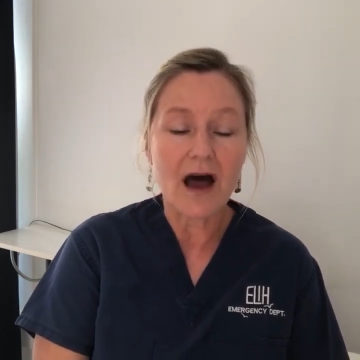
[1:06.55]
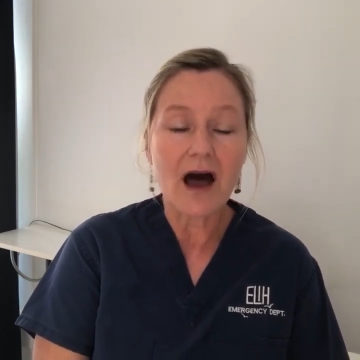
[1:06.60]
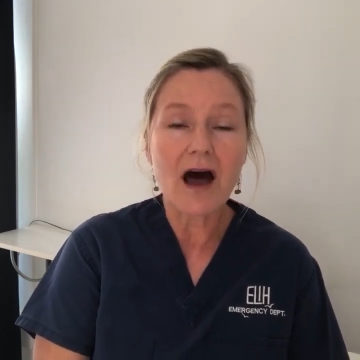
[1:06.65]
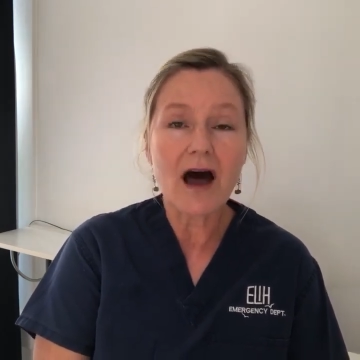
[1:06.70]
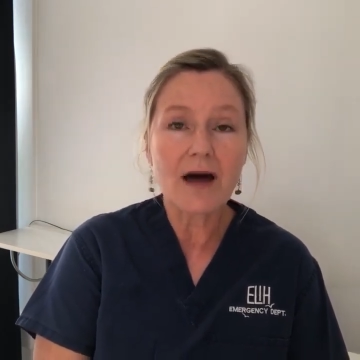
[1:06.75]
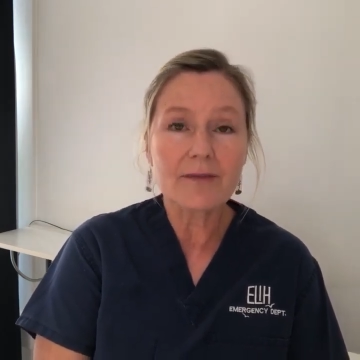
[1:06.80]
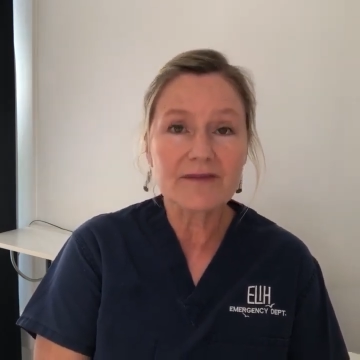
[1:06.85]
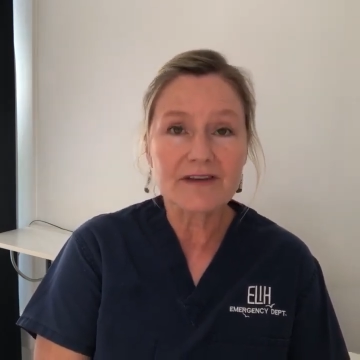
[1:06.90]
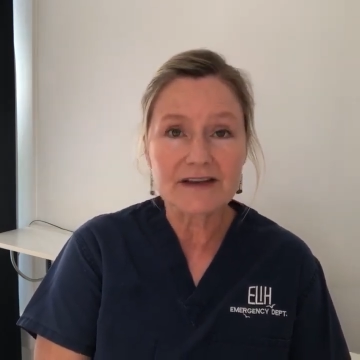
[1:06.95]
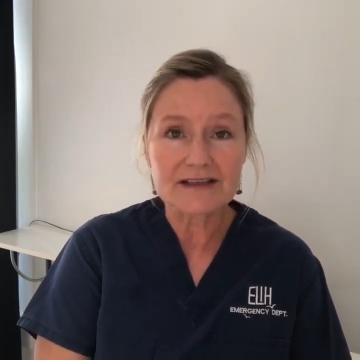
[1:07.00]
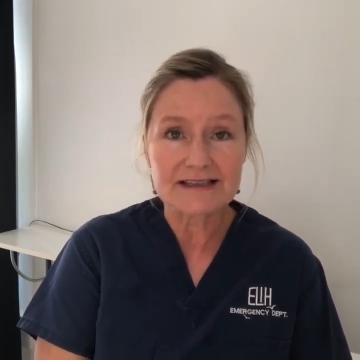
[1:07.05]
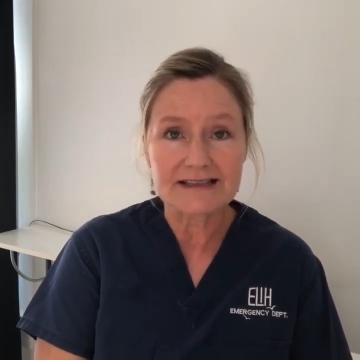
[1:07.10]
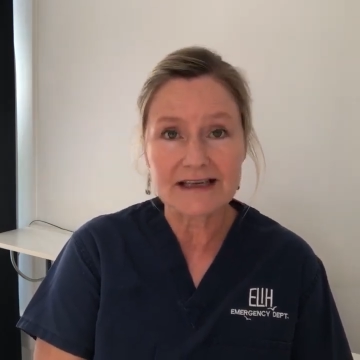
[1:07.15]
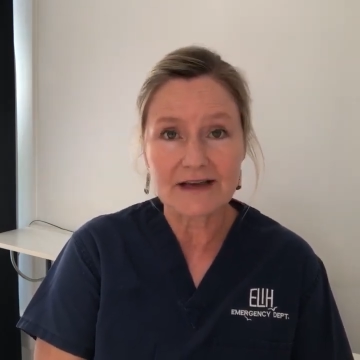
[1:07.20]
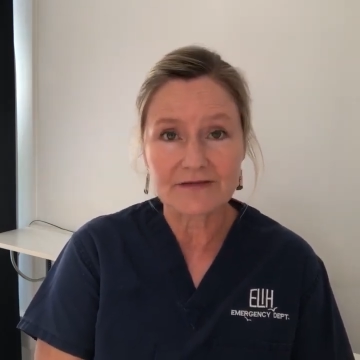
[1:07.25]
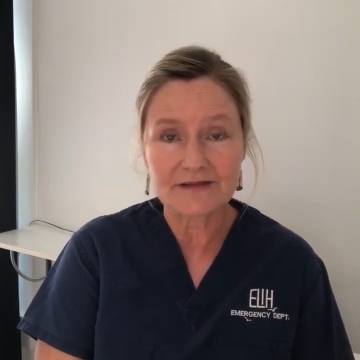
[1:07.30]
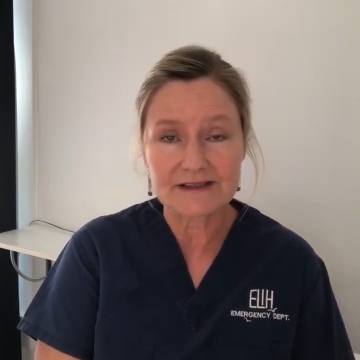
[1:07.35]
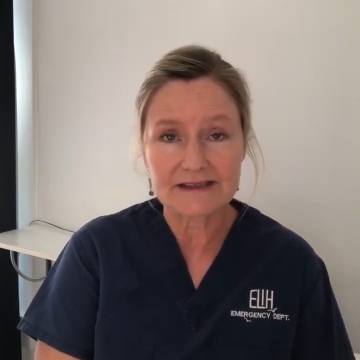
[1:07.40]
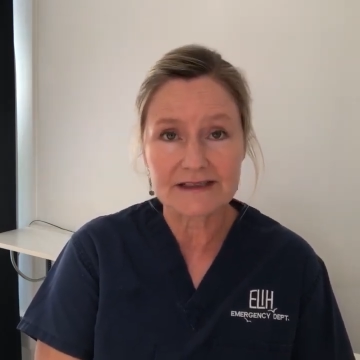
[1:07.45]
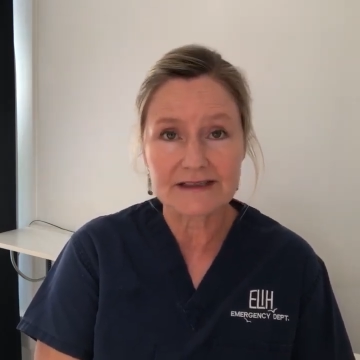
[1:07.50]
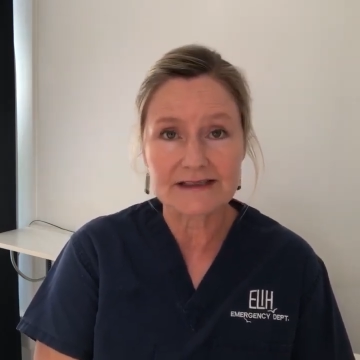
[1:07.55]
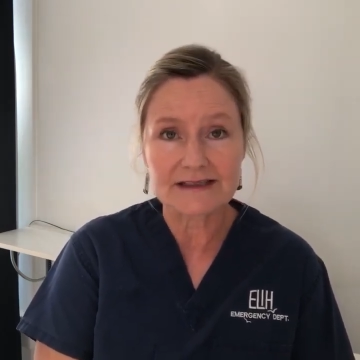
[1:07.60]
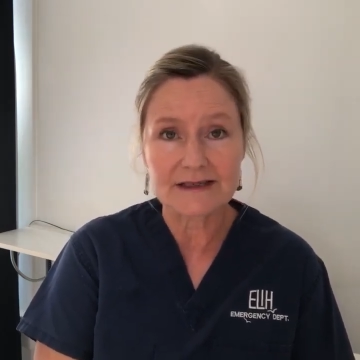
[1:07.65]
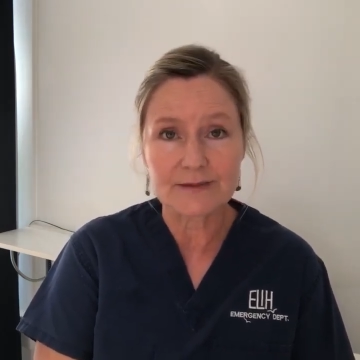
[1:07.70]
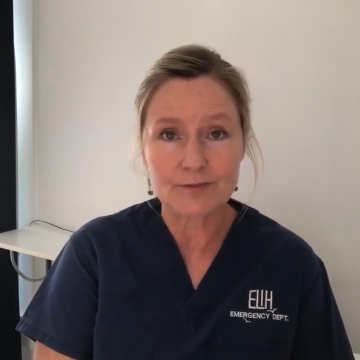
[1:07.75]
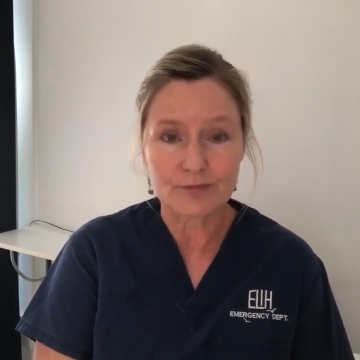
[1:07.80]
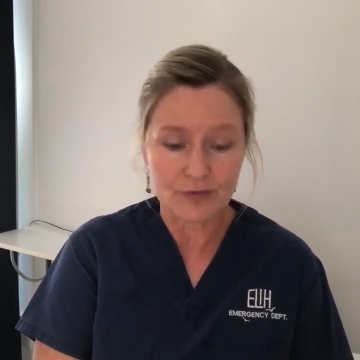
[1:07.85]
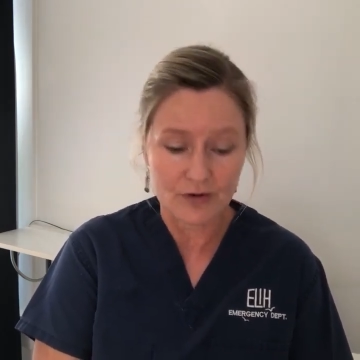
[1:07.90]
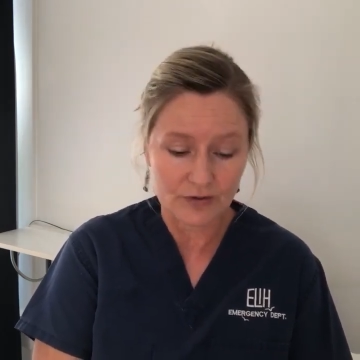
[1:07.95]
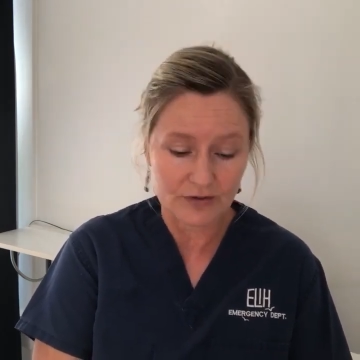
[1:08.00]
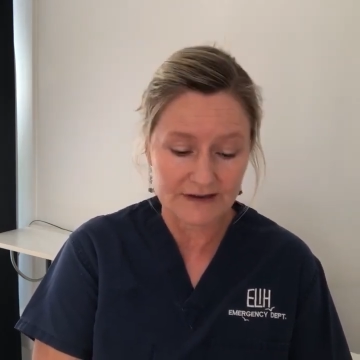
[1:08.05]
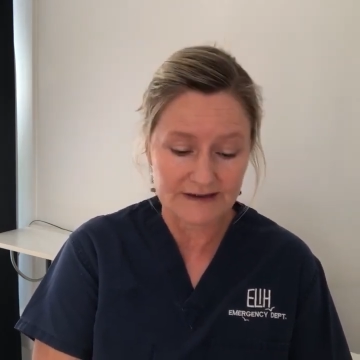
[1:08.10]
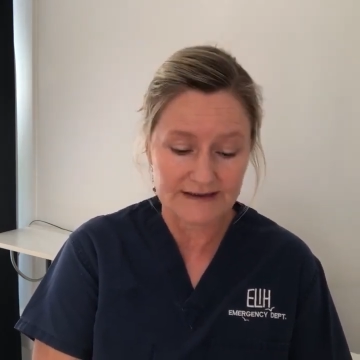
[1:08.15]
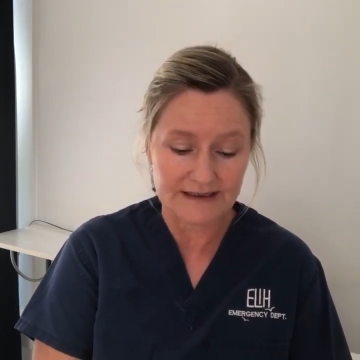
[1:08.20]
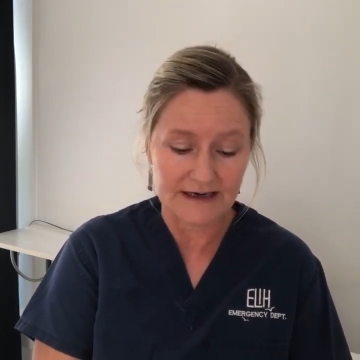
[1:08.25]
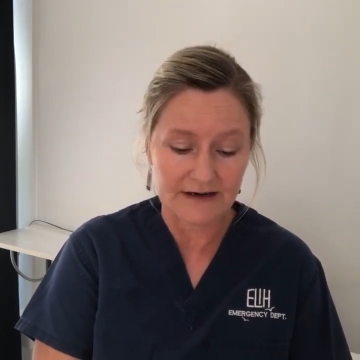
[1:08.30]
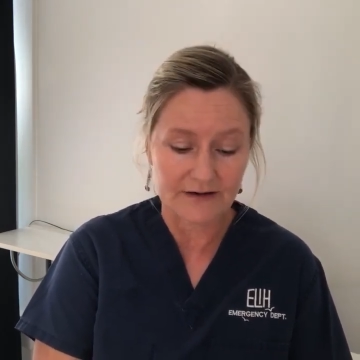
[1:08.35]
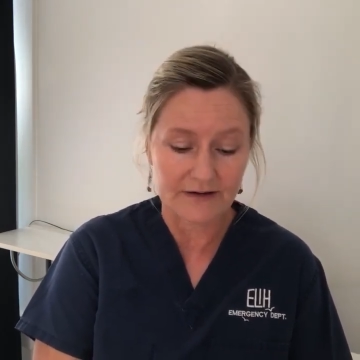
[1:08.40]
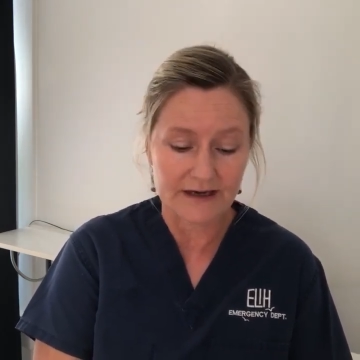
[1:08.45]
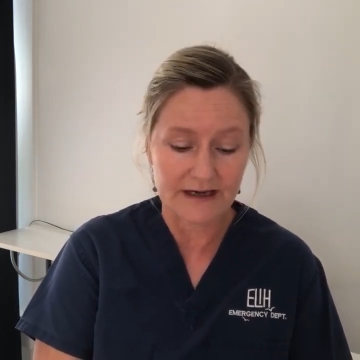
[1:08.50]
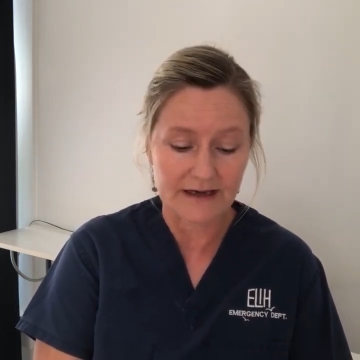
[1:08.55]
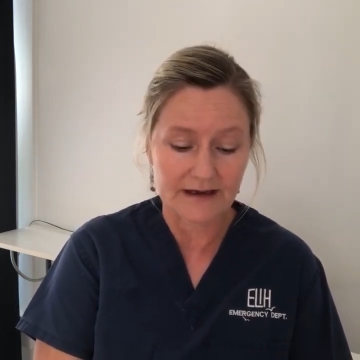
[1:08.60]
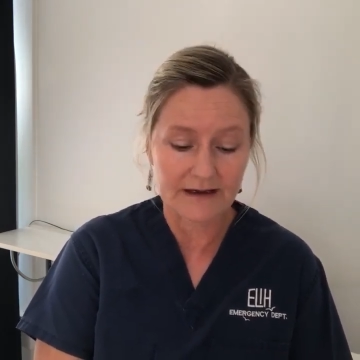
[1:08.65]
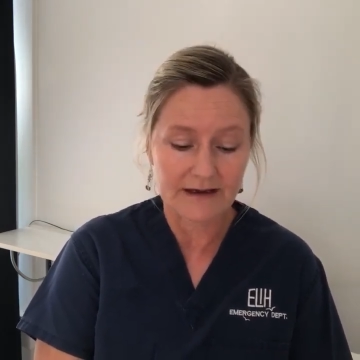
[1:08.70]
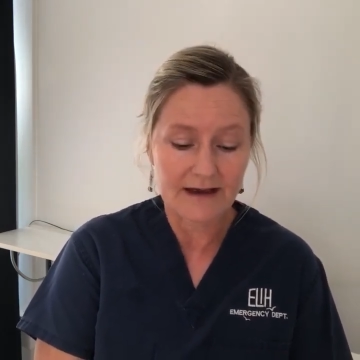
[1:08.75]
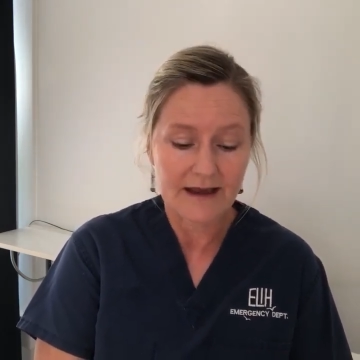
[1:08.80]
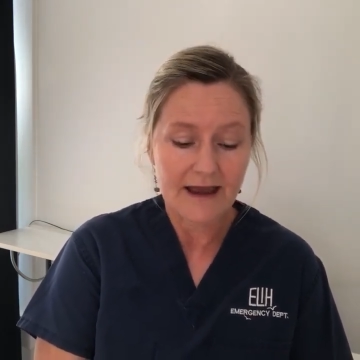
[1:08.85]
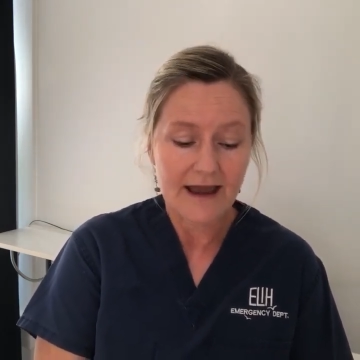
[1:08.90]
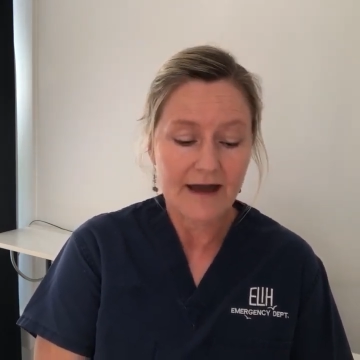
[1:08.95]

obvious deficits in Broca's area